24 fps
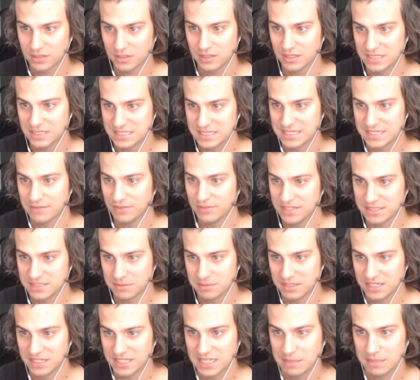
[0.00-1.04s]
is definitely something
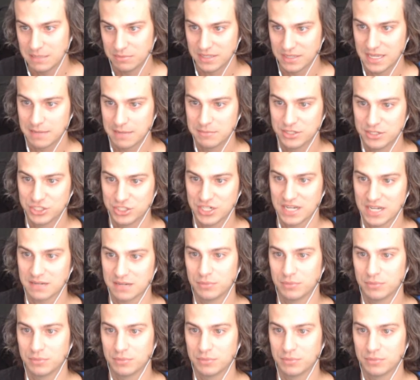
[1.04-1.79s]
to keep the game in check.